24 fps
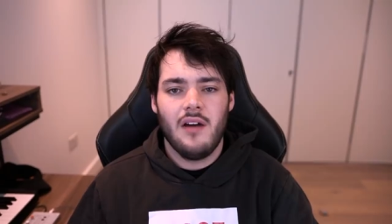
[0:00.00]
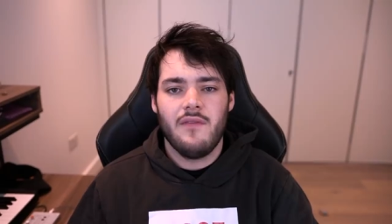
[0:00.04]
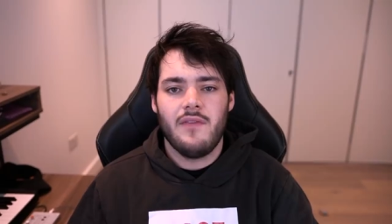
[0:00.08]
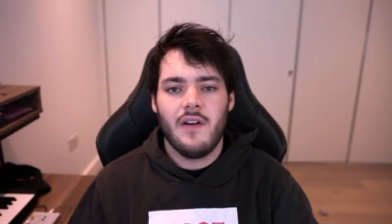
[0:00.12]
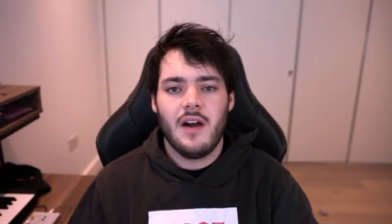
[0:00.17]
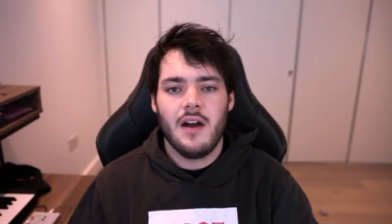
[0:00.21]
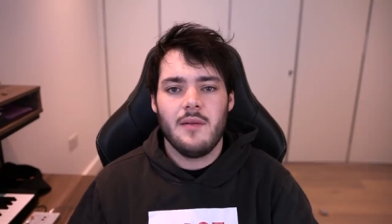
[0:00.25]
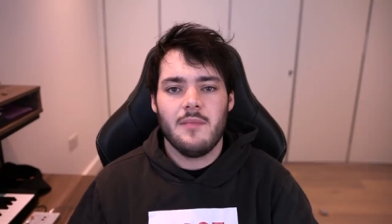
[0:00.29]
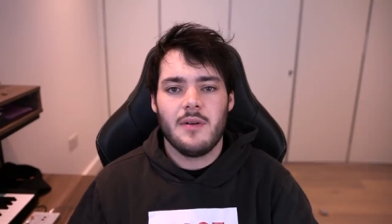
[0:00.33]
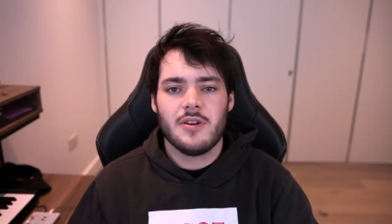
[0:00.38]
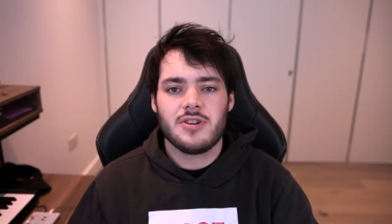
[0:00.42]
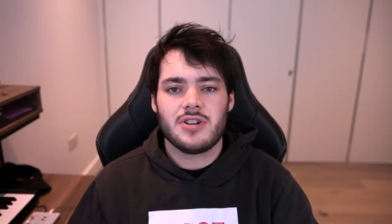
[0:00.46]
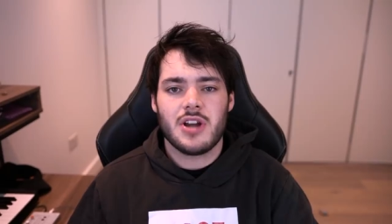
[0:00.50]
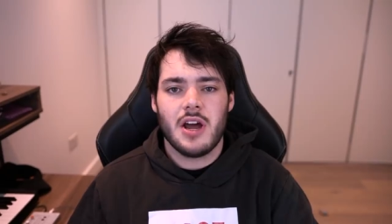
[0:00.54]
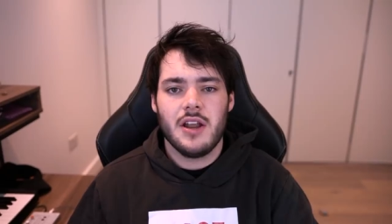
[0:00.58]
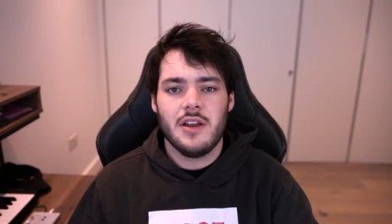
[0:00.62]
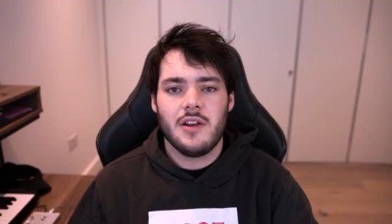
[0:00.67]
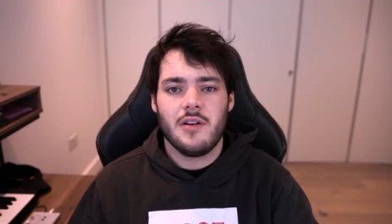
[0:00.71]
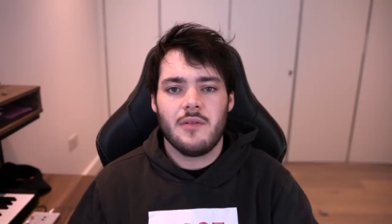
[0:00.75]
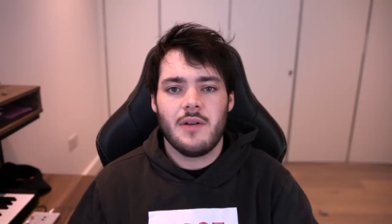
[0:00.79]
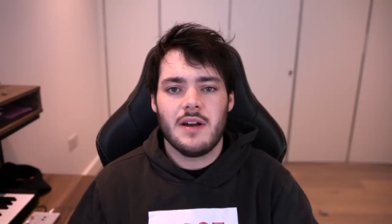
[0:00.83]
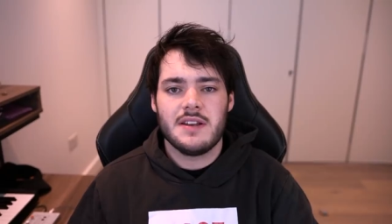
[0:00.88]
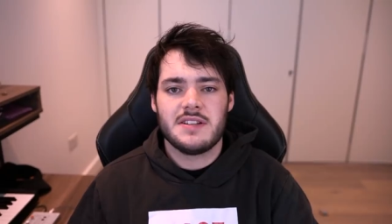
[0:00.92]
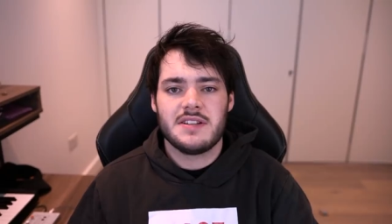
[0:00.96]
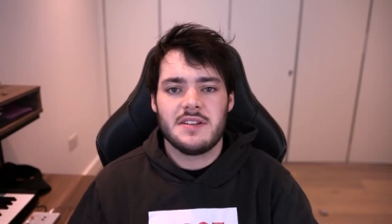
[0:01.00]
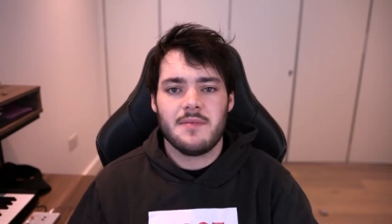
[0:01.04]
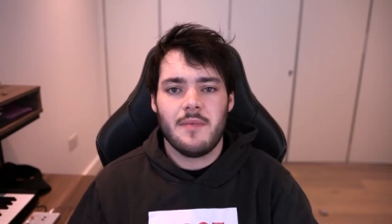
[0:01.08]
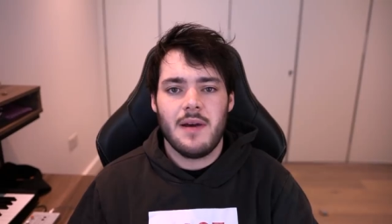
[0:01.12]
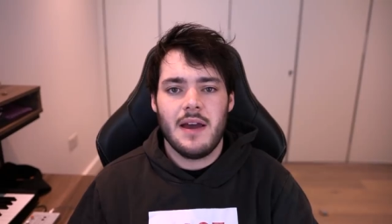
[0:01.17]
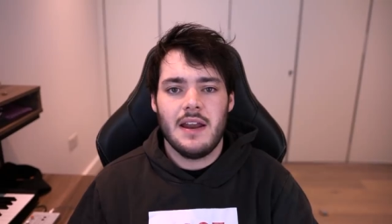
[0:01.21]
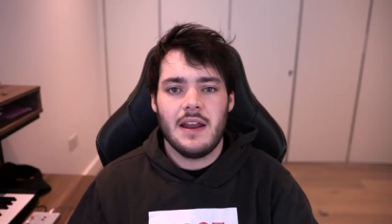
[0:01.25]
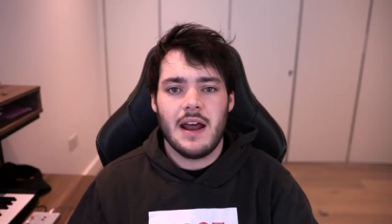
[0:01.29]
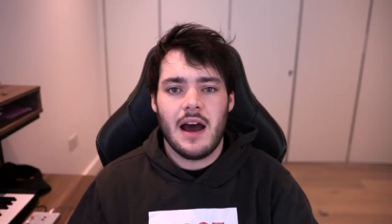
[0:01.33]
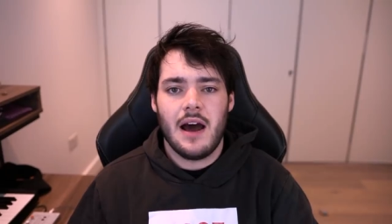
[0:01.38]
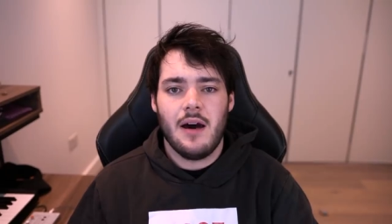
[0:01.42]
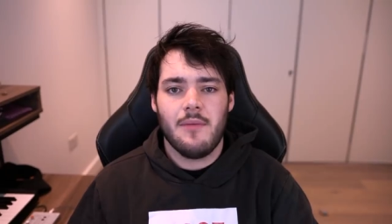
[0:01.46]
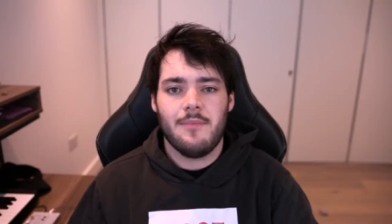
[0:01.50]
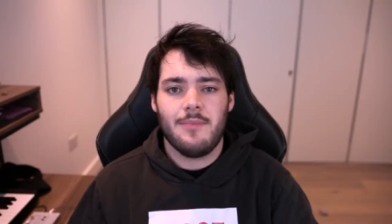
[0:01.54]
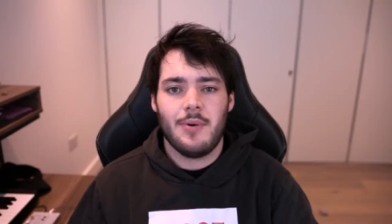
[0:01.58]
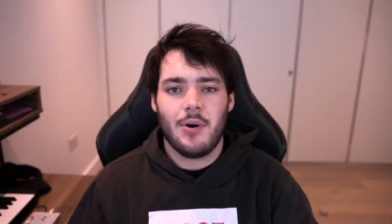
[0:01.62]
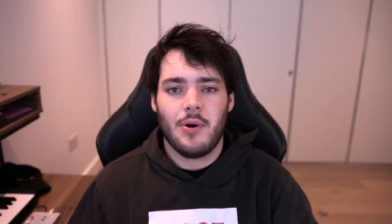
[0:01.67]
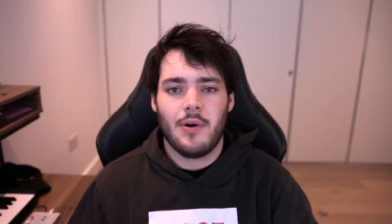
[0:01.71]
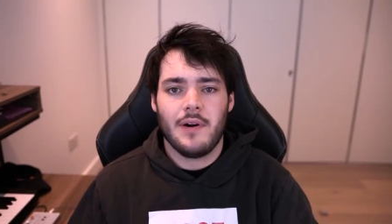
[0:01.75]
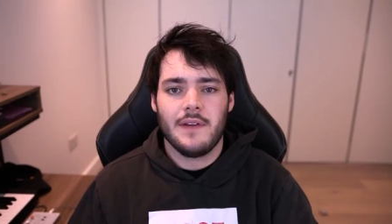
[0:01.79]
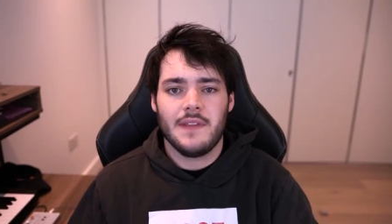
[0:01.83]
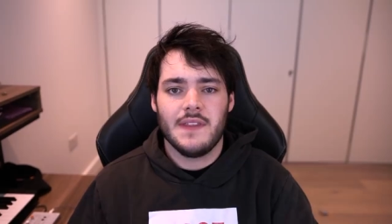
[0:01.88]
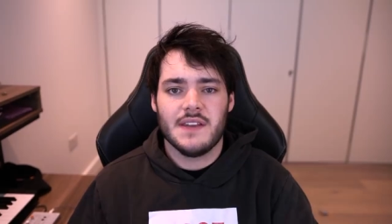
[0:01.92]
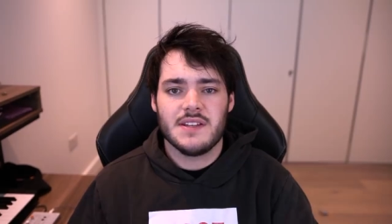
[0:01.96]
I very much underestimated how
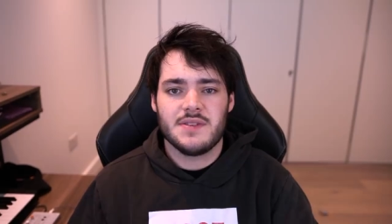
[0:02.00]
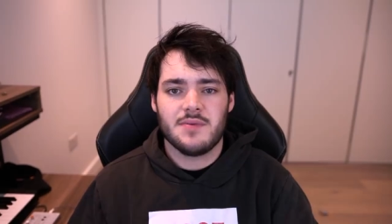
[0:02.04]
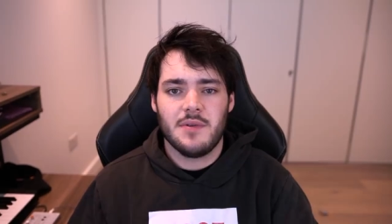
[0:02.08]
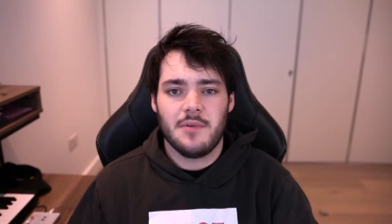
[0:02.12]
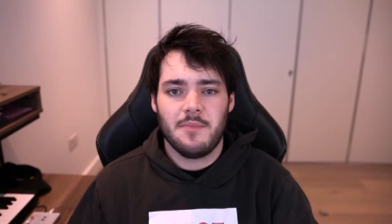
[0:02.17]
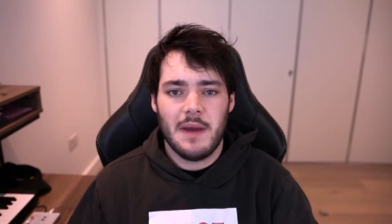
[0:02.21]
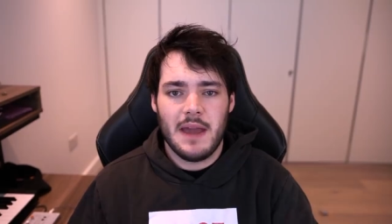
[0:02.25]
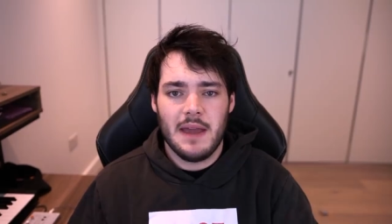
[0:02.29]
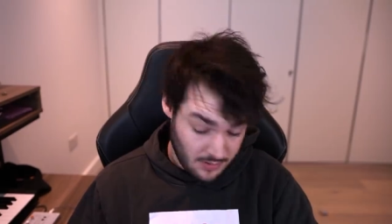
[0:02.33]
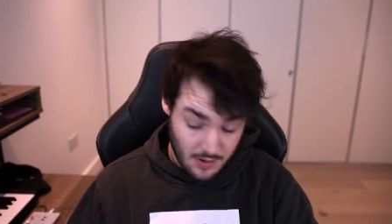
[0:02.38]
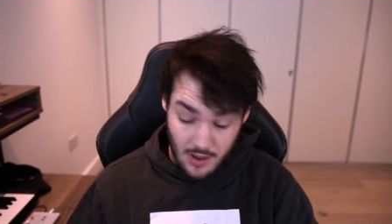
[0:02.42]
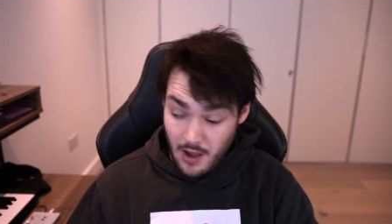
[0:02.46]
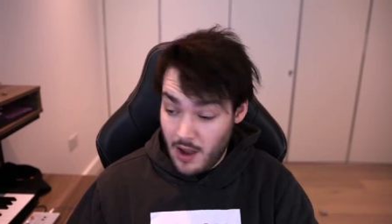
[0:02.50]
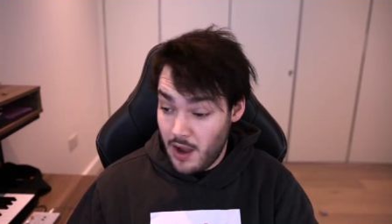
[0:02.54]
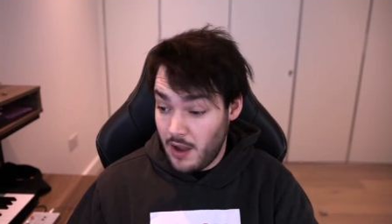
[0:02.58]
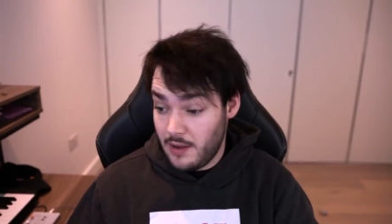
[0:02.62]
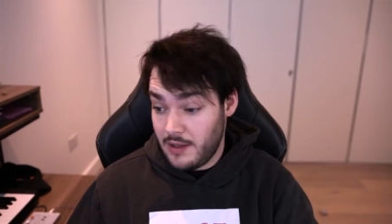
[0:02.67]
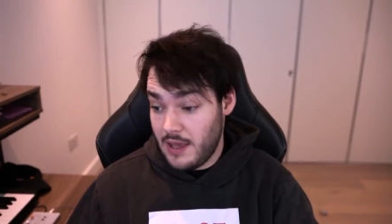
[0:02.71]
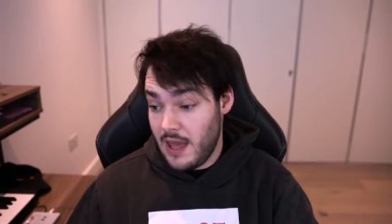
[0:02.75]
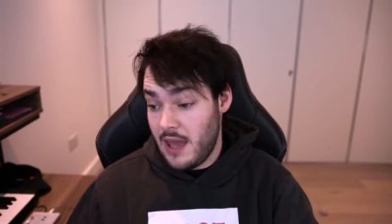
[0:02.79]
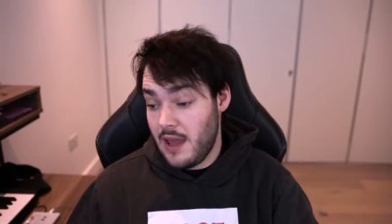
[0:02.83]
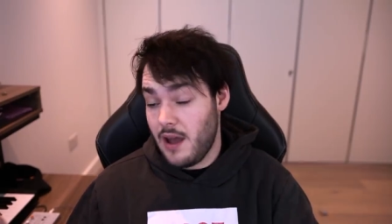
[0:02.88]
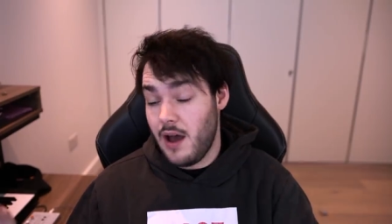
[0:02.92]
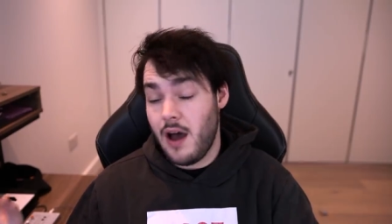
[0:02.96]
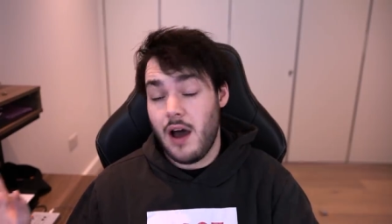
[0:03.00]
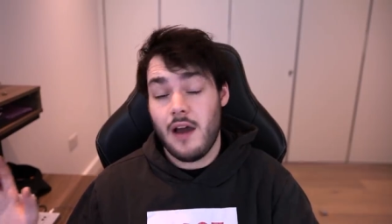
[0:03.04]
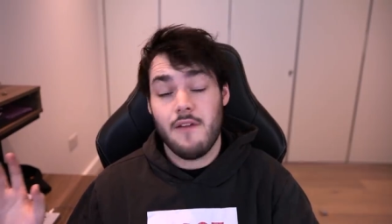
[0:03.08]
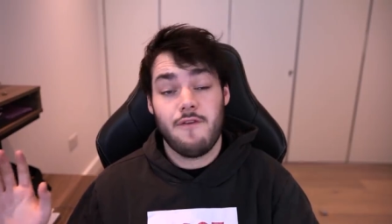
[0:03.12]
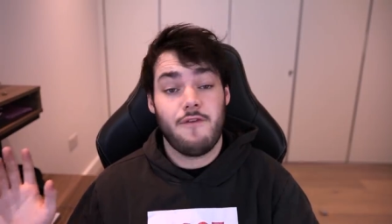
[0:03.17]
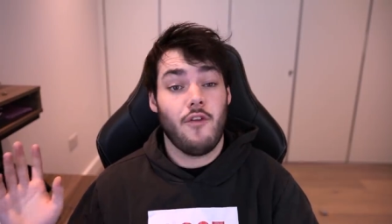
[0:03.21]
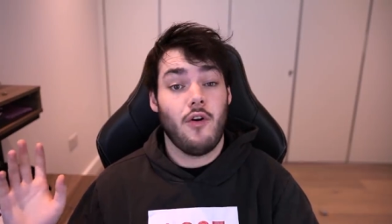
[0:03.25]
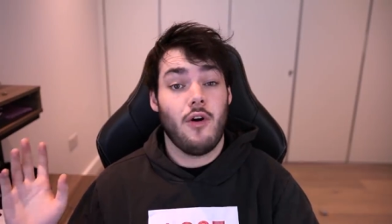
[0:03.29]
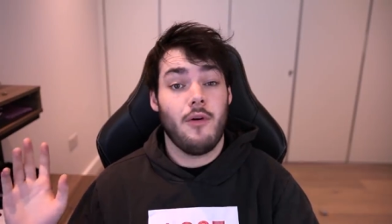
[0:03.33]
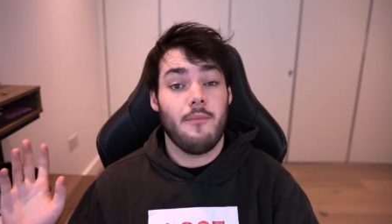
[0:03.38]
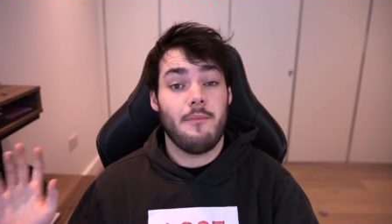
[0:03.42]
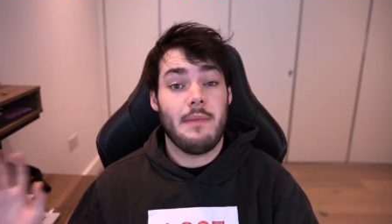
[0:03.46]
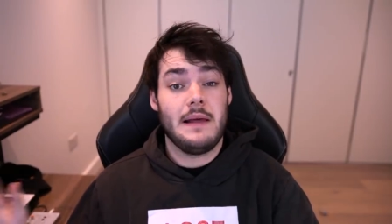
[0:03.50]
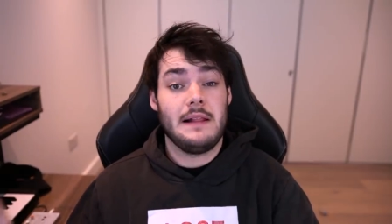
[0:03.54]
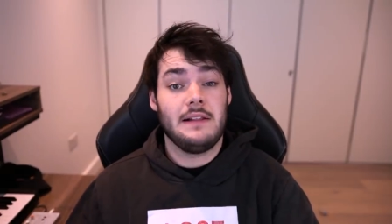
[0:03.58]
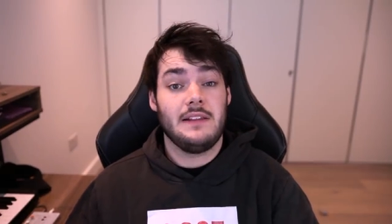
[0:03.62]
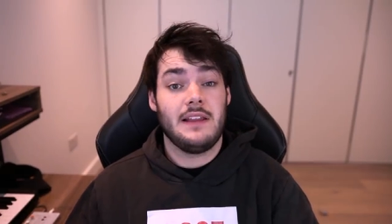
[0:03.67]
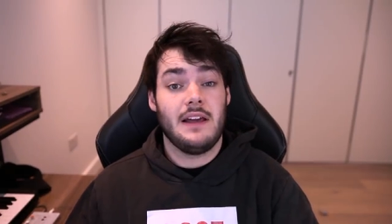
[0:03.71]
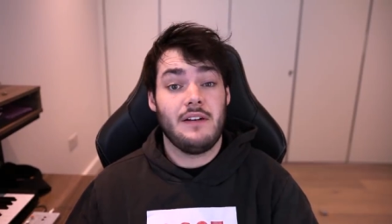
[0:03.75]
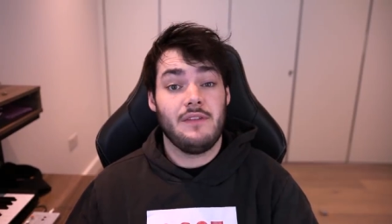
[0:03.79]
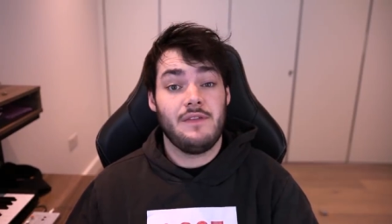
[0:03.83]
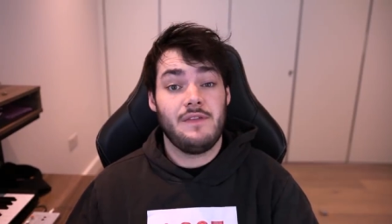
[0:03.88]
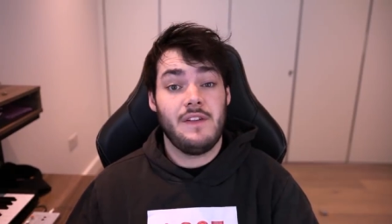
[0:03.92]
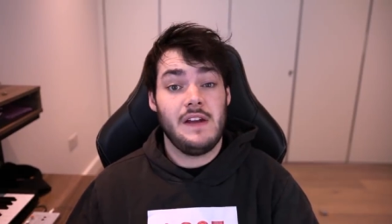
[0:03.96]
boring this would be. Like, okay, I thought Belle
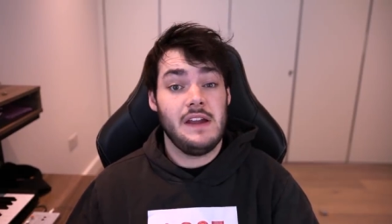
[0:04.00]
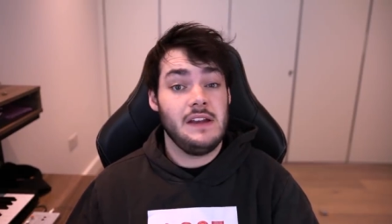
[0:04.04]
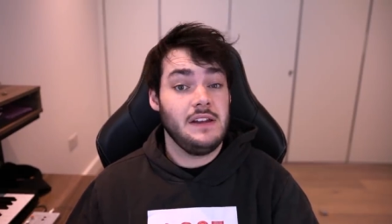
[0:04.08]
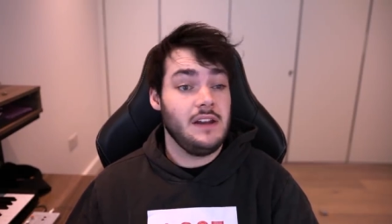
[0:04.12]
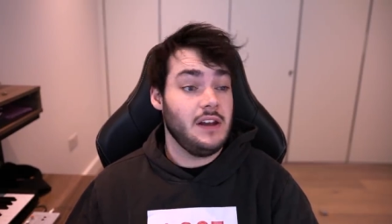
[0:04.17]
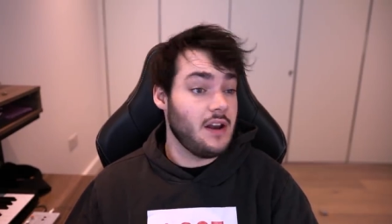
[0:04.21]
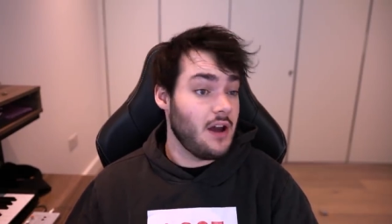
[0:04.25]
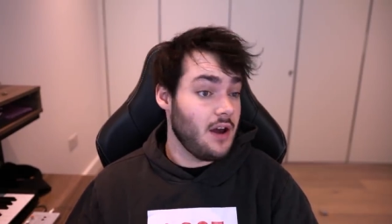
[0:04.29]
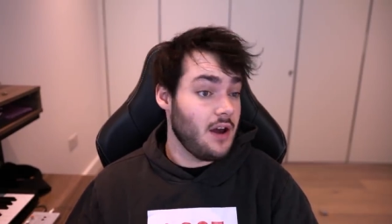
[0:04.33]
Delphine, you